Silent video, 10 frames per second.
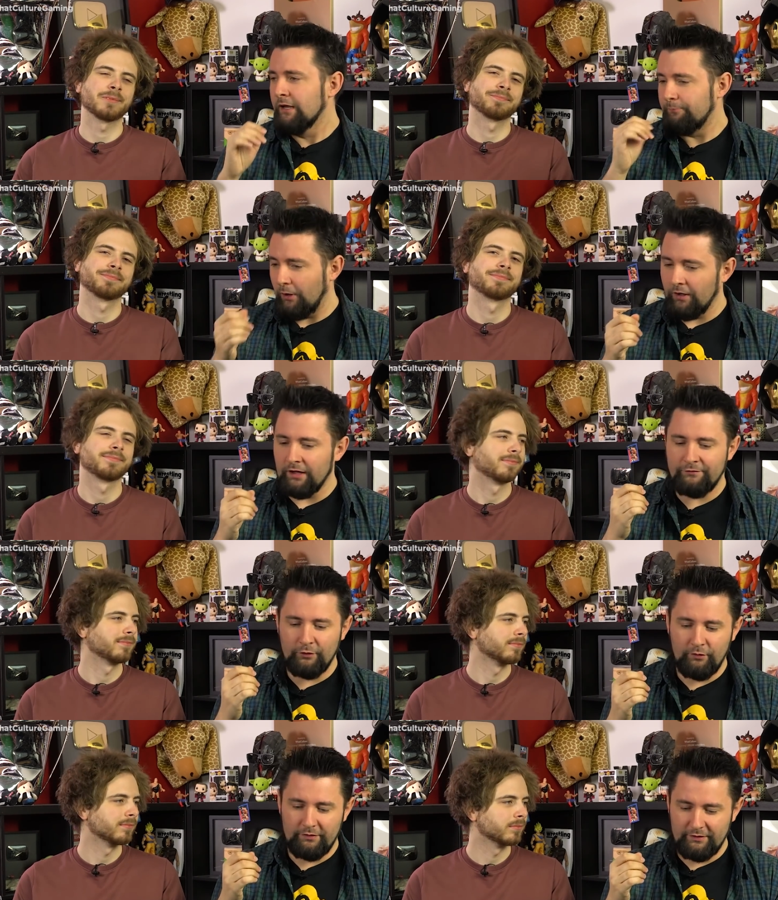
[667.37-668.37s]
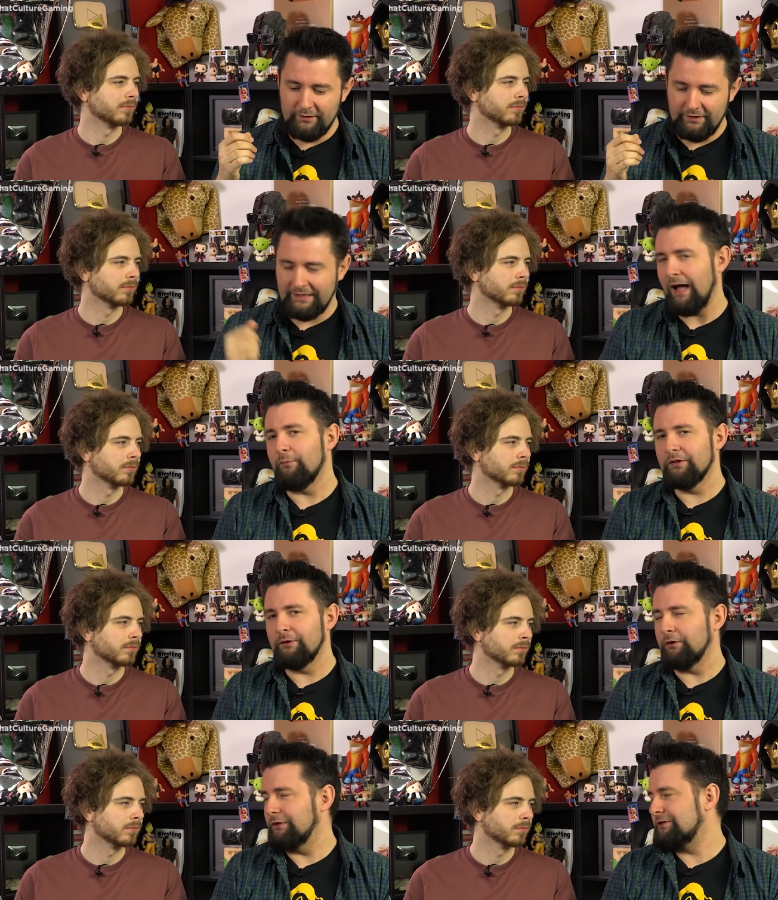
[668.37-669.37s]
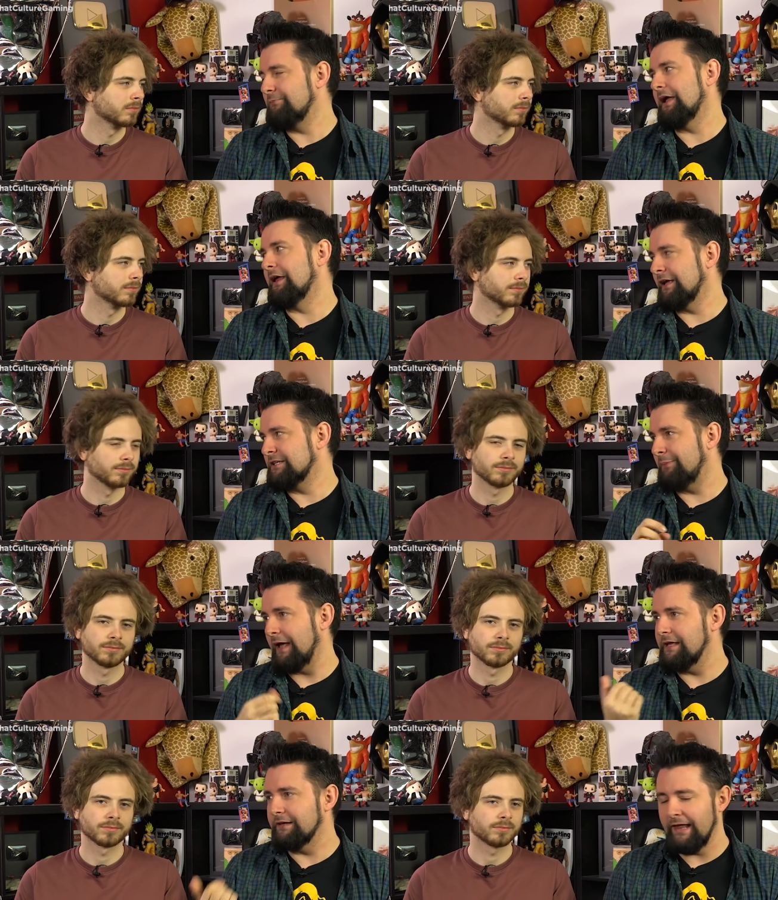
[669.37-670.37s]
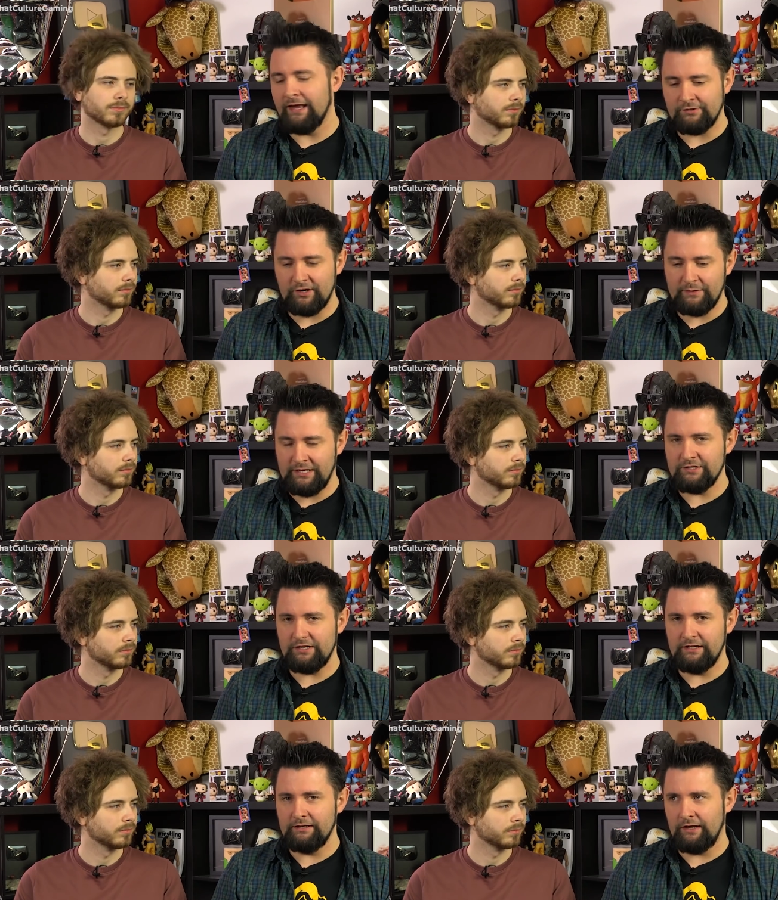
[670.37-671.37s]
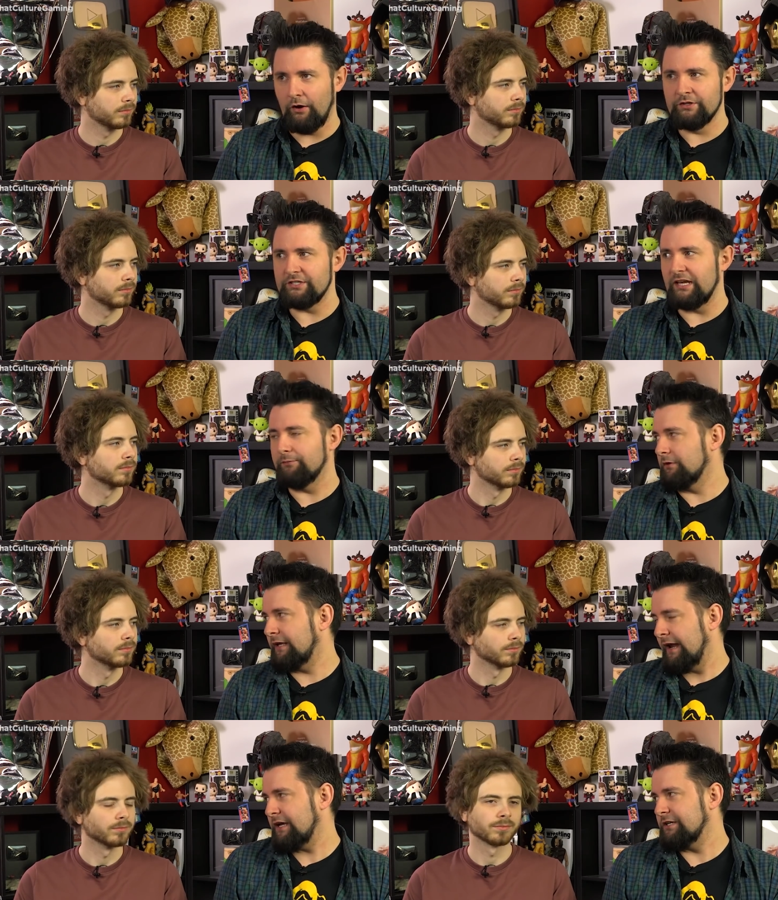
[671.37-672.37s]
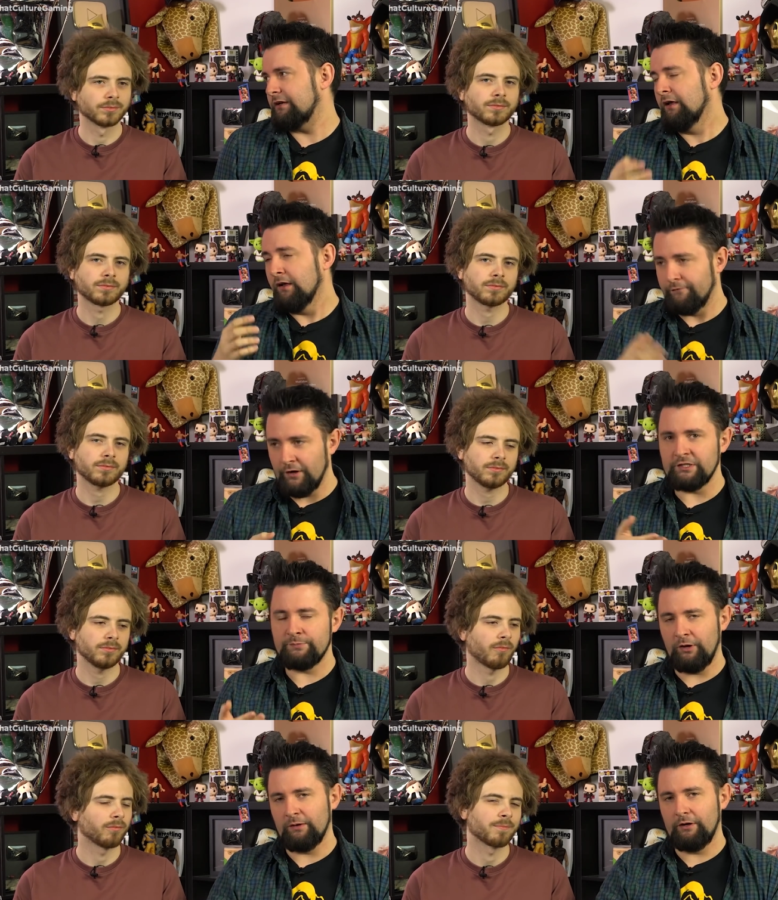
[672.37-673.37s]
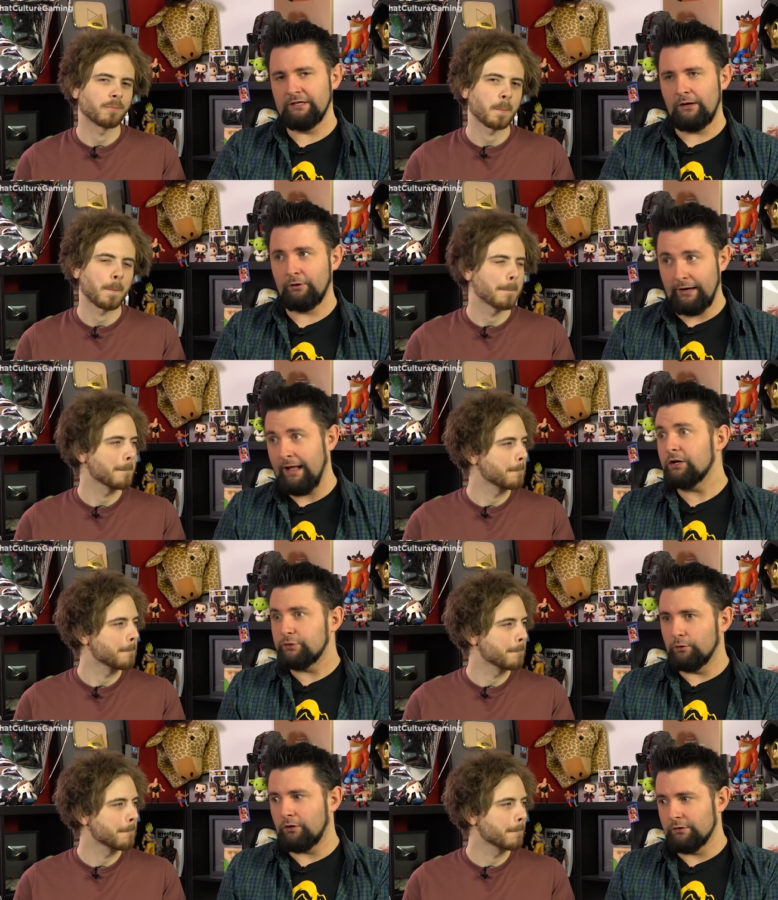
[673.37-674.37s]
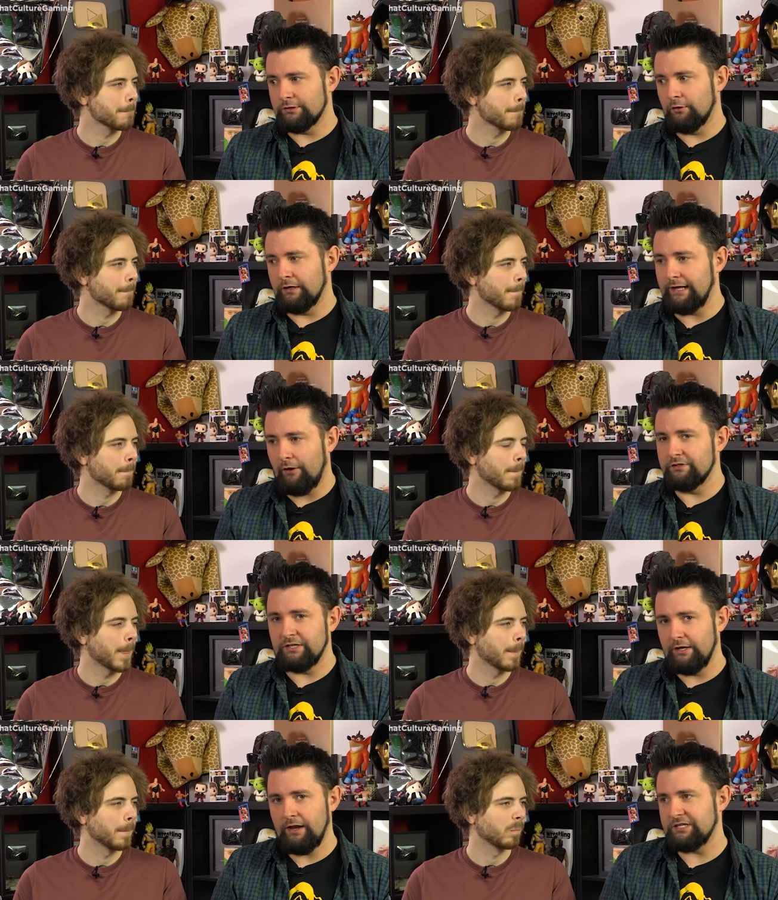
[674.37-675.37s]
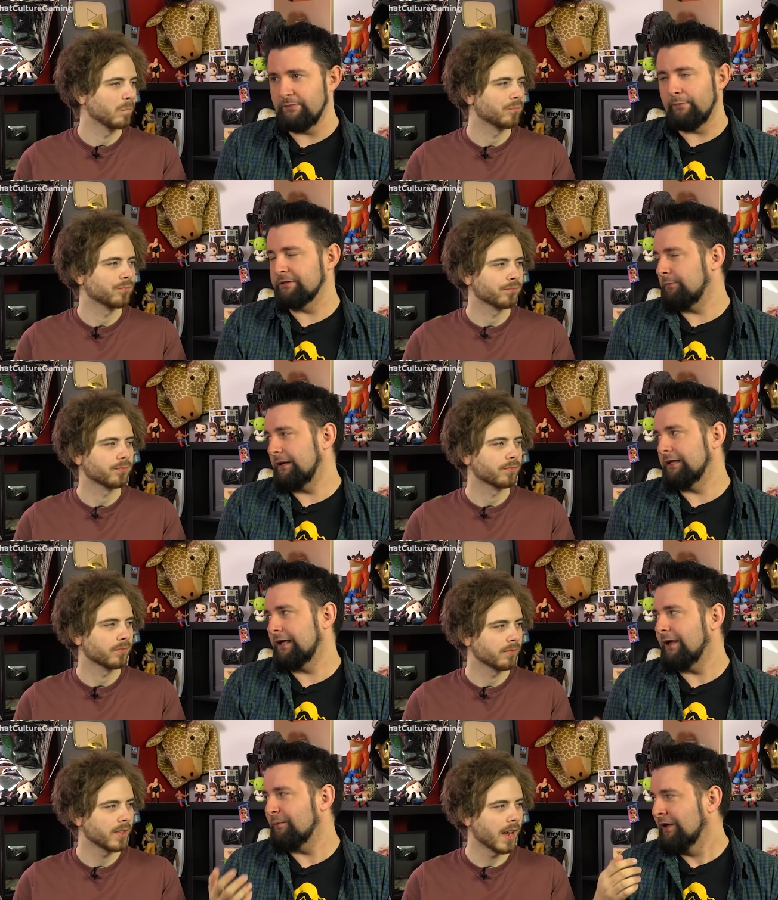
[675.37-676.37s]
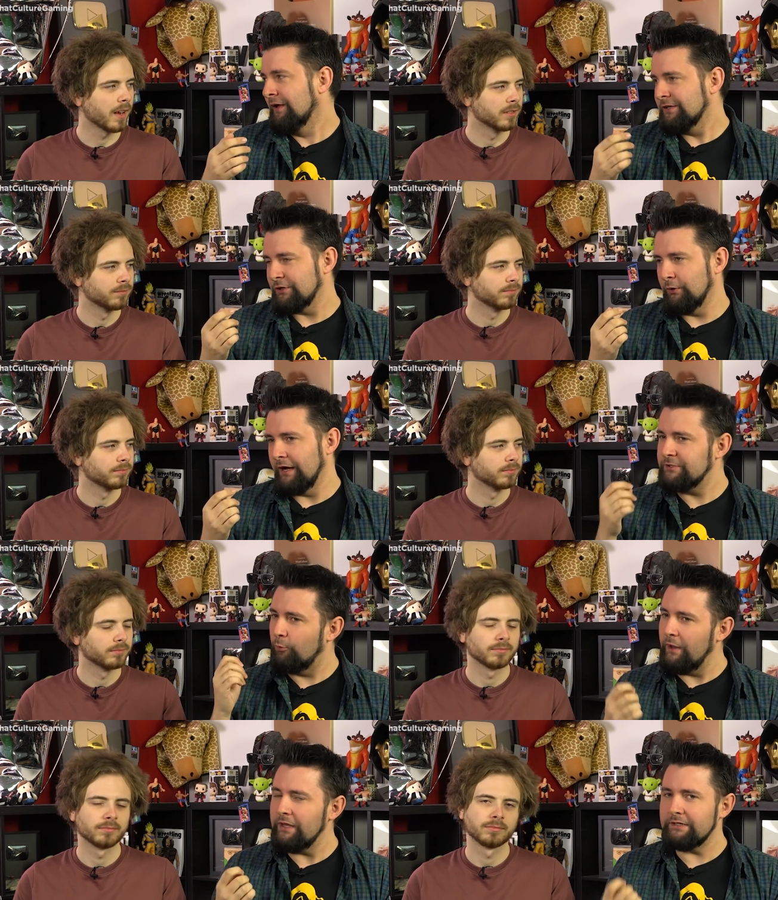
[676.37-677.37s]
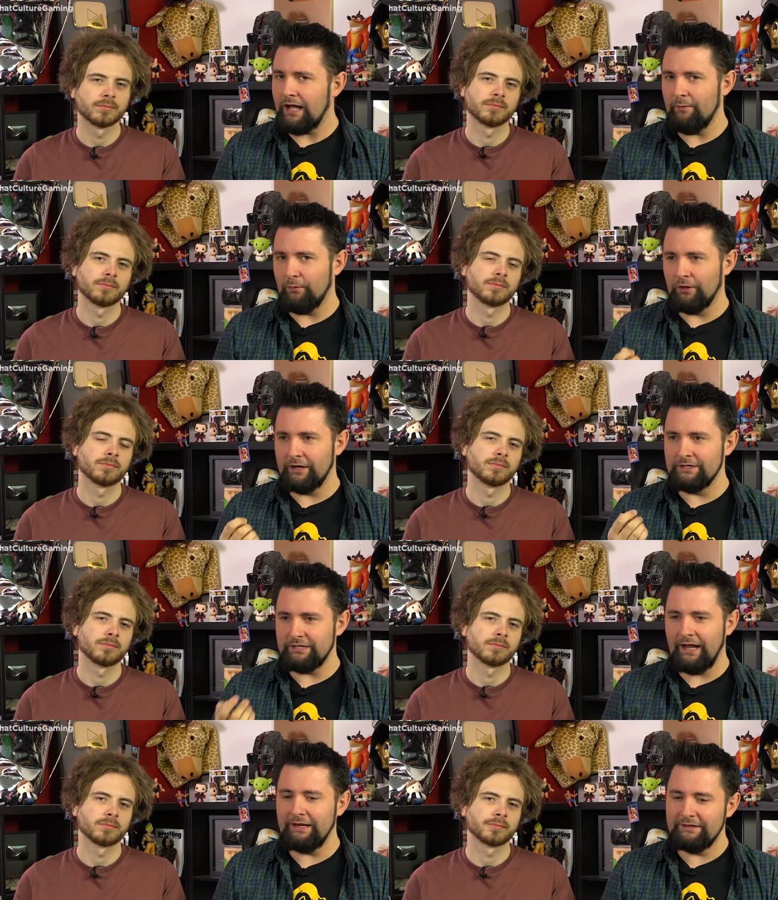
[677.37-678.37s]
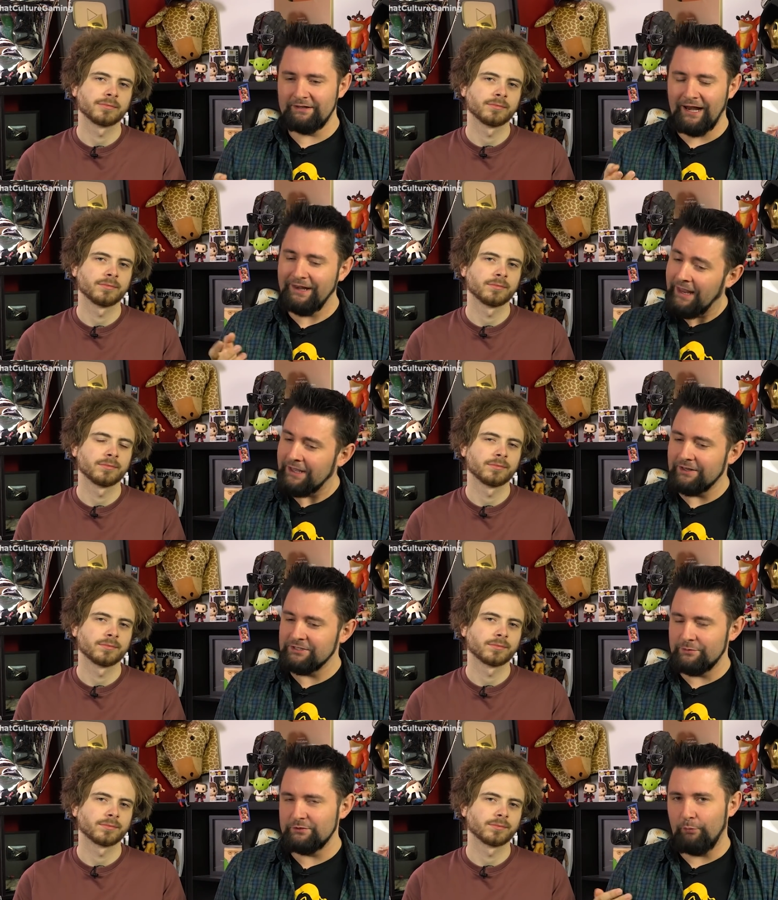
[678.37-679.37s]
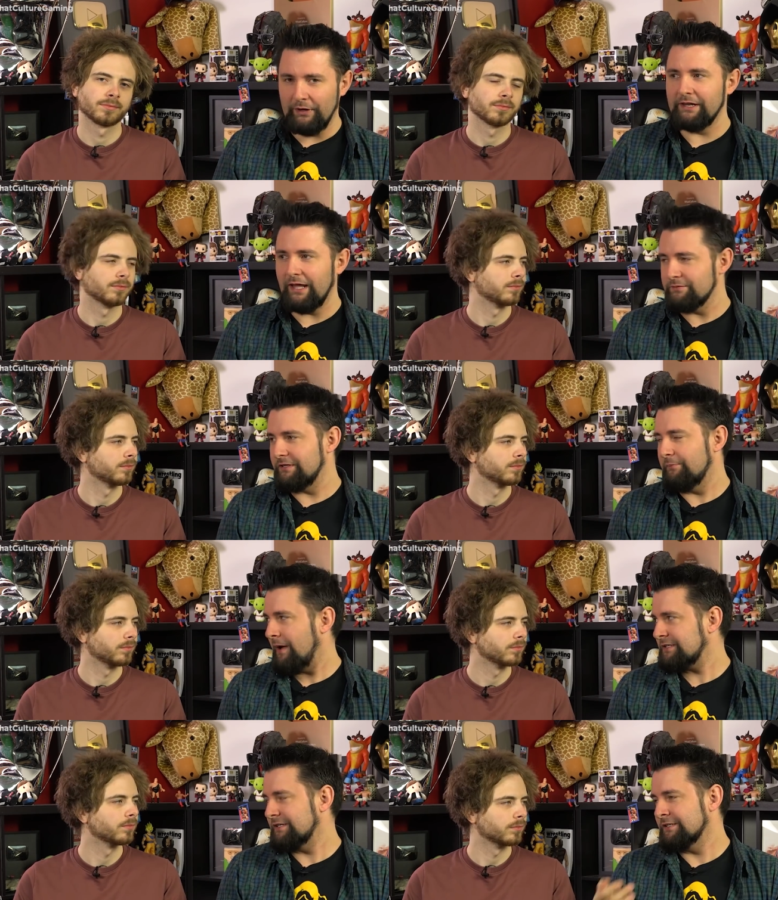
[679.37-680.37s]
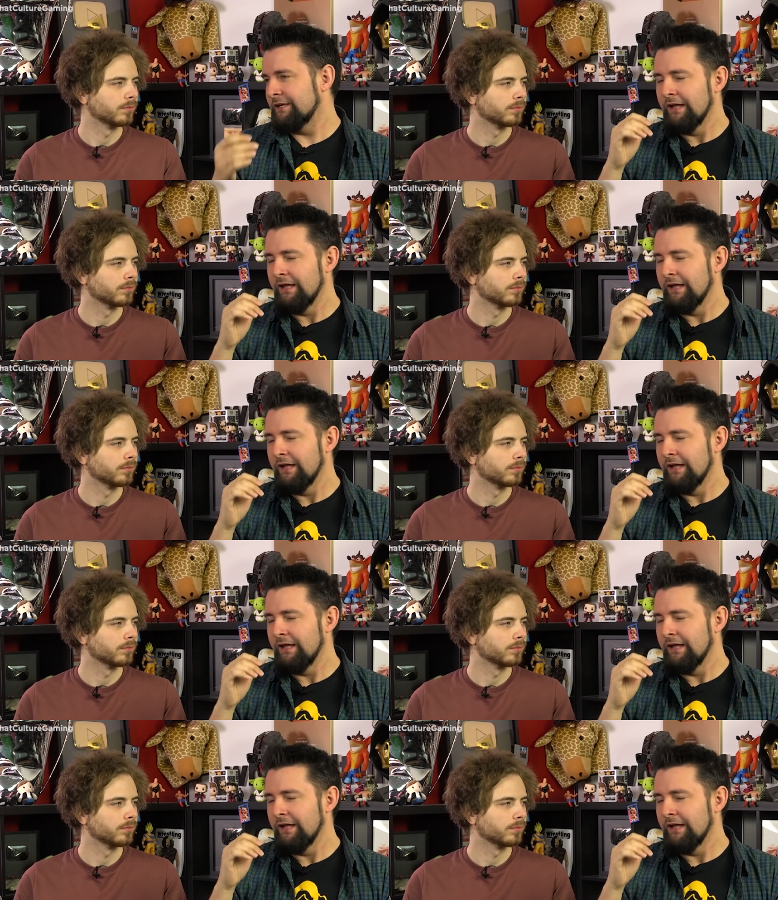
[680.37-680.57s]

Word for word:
Speaker 1: But if you're the, the gamble they want you to make is paying less on a potentially like unstable connection versus putting money down on an actual console and guaranteeing you'll actually be able to play the game. Yeah. So it's a weird gamble, and I I like it in terms of bringing games to the masses.